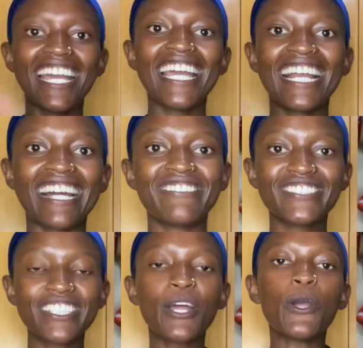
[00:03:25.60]
hey
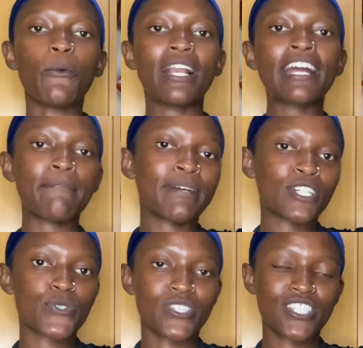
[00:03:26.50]
loves welcome back
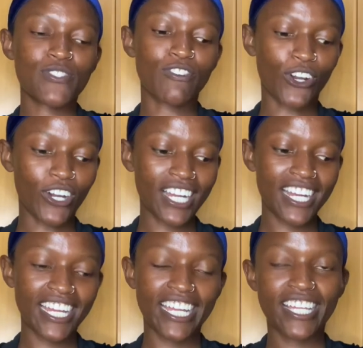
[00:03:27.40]
to this vlog
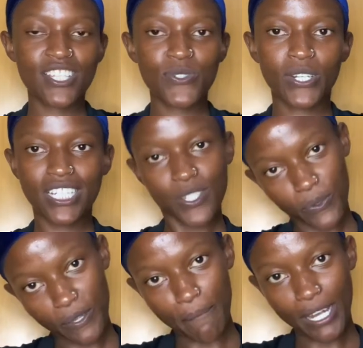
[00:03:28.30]
guess what
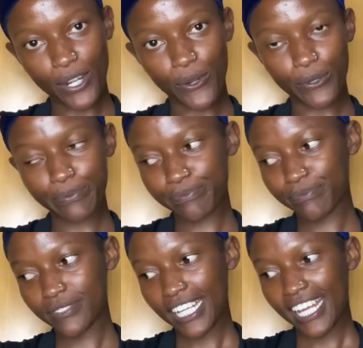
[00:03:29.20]
we are back home
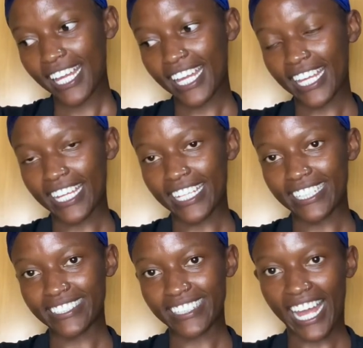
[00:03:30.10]

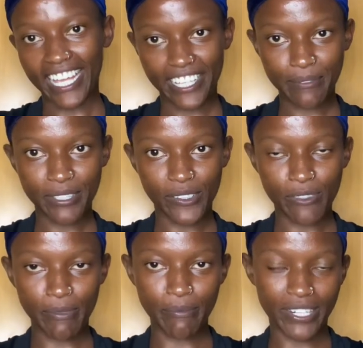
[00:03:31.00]
and i came here with
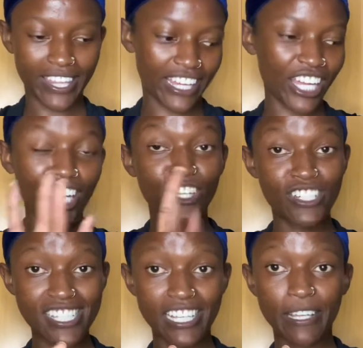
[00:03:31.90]
my brother you'll
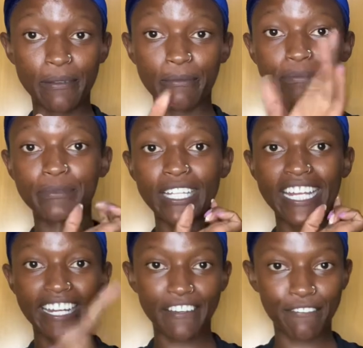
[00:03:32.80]
see him
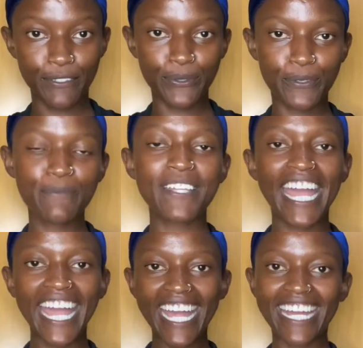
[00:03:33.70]
in a few
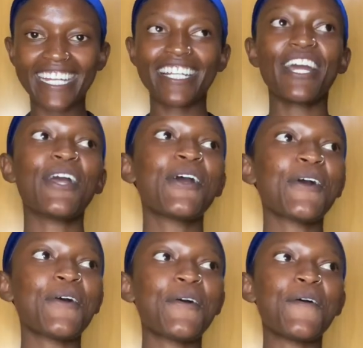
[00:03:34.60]
and
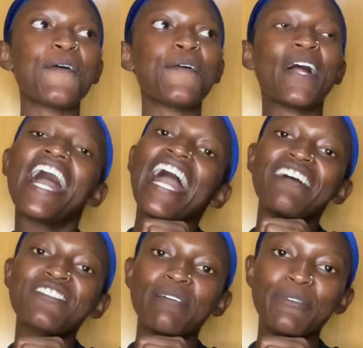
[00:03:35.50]
i have
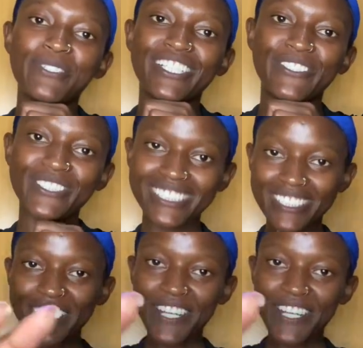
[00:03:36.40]
some good news